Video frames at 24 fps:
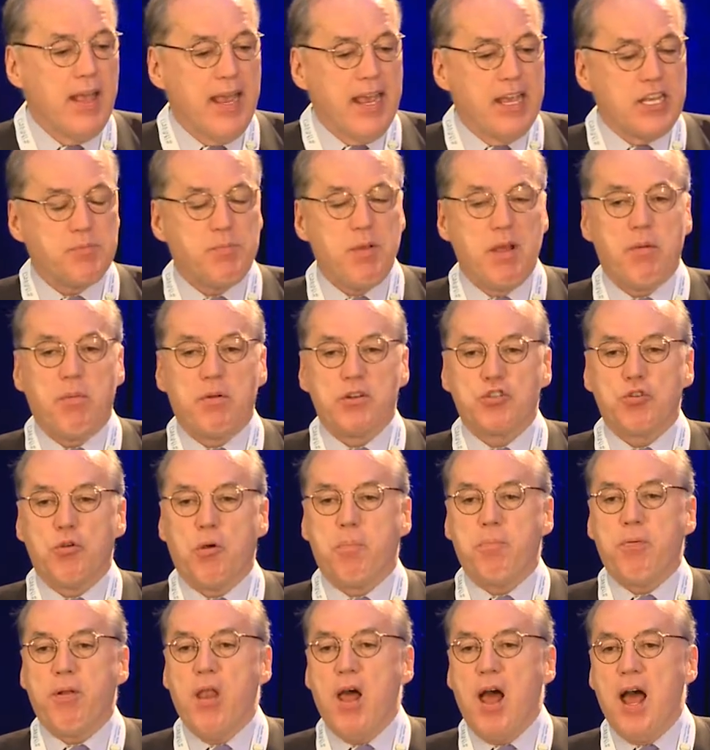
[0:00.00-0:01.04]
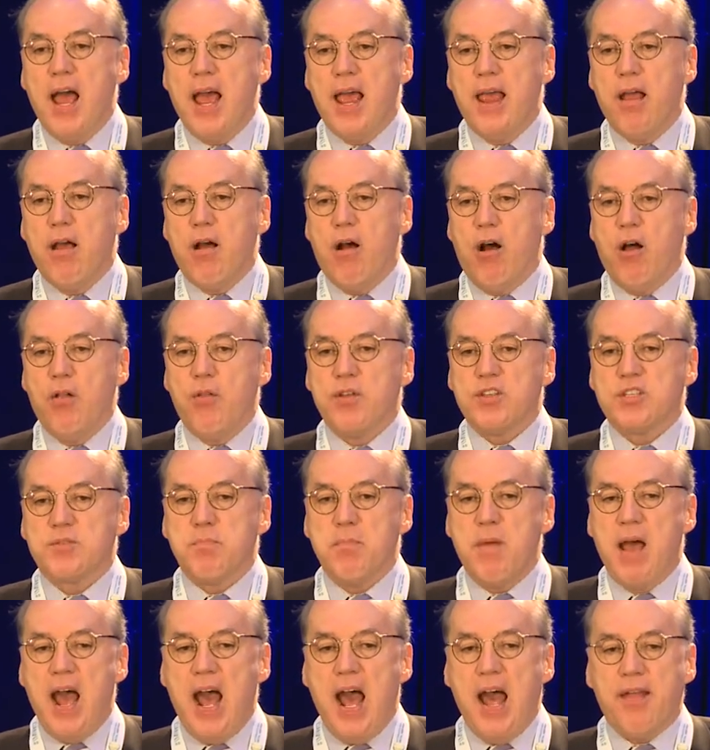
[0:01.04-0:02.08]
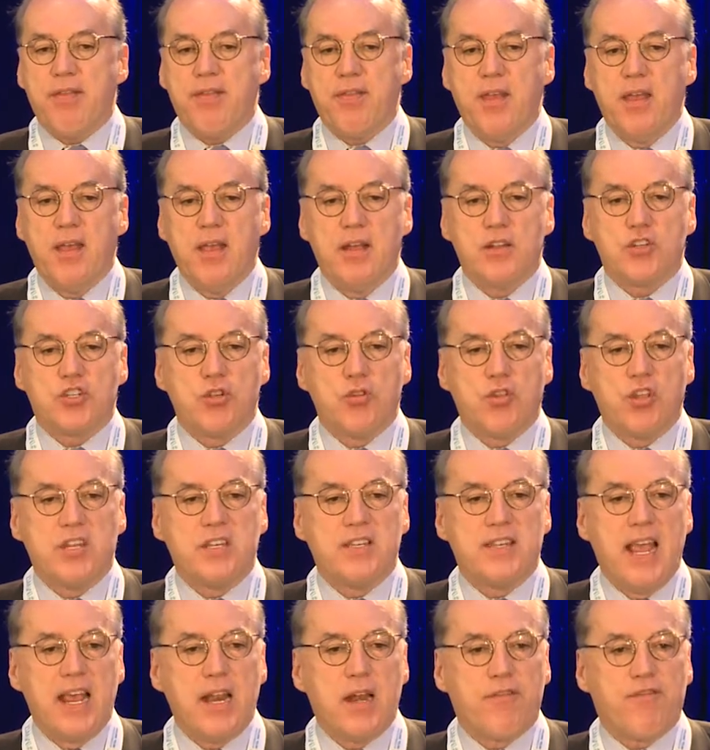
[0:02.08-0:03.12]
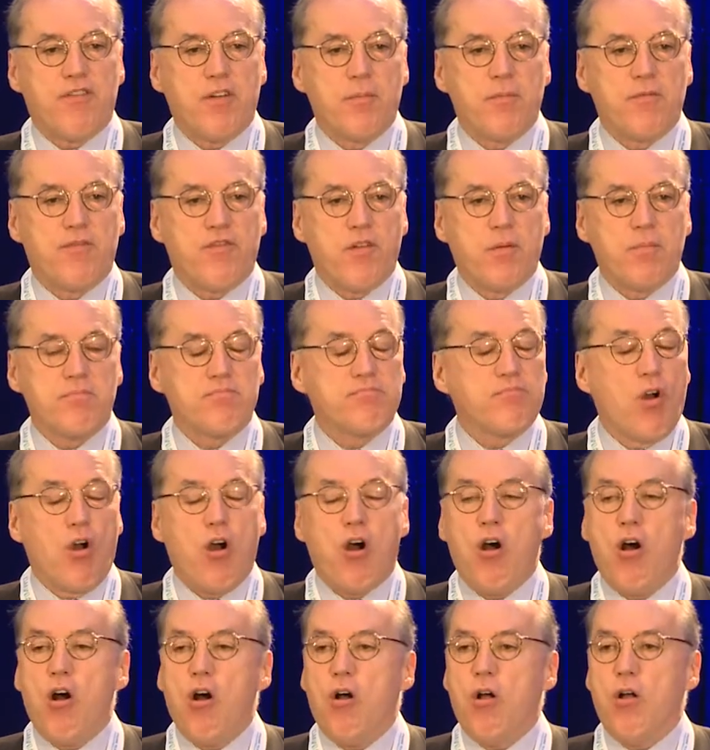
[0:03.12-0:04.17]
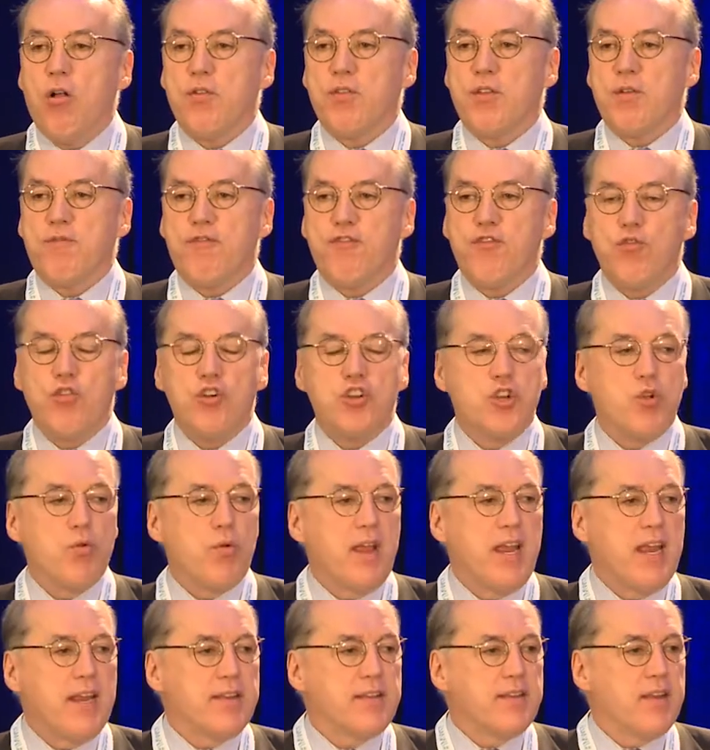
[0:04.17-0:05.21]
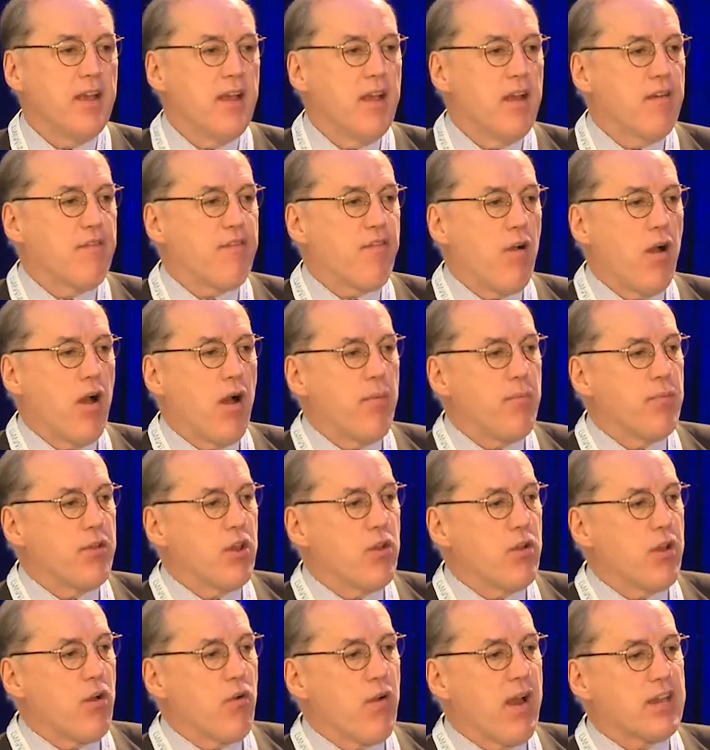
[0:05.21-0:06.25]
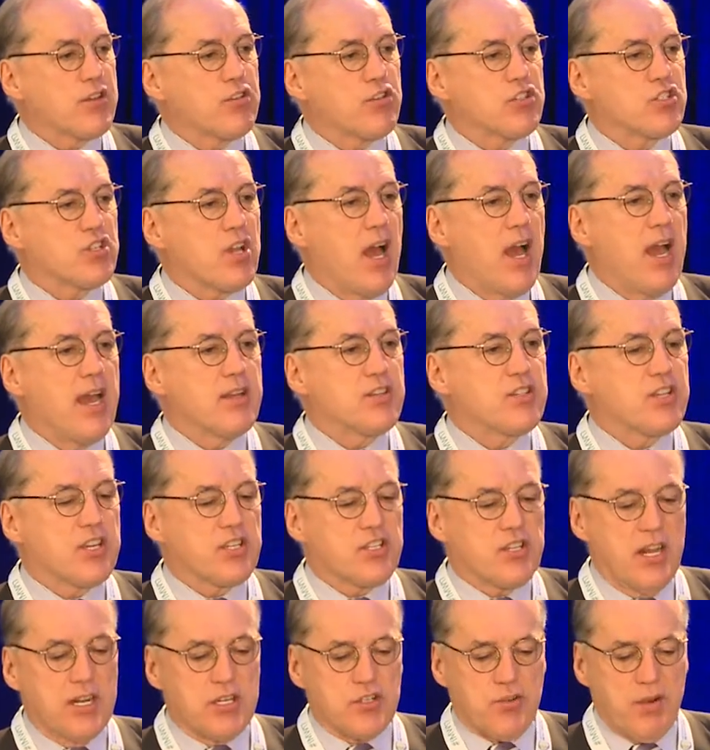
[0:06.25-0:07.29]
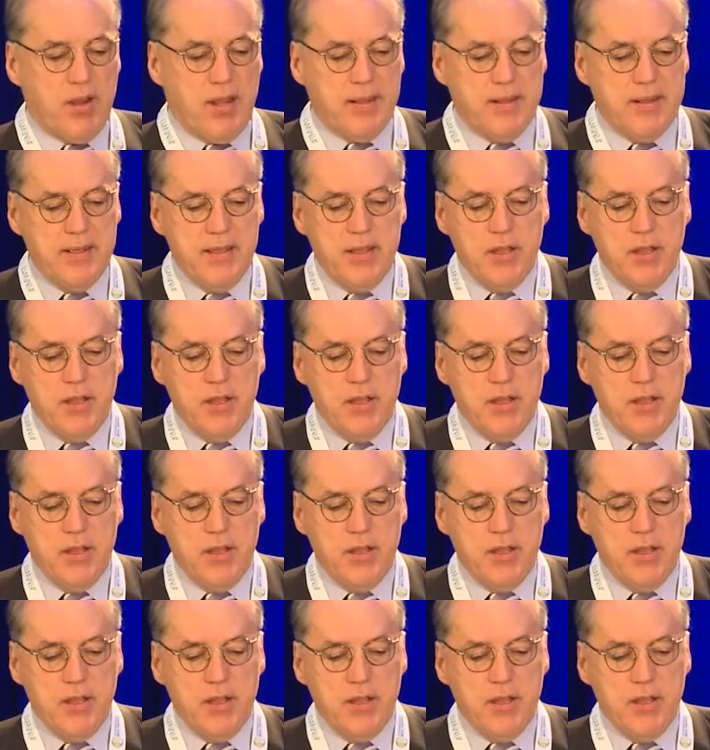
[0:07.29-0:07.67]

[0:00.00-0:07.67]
is being able to apply all this math to the data from, from all the food you eat, from your exercise, etc.